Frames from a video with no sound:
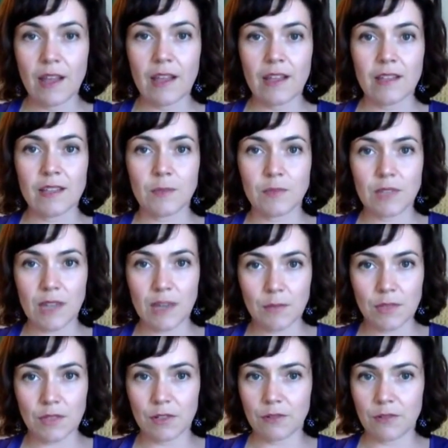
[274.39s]
some time to
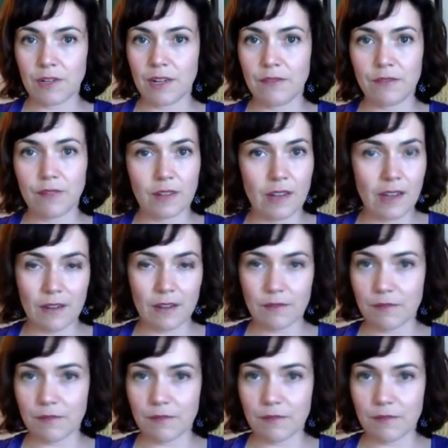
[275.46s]
grieve and kind of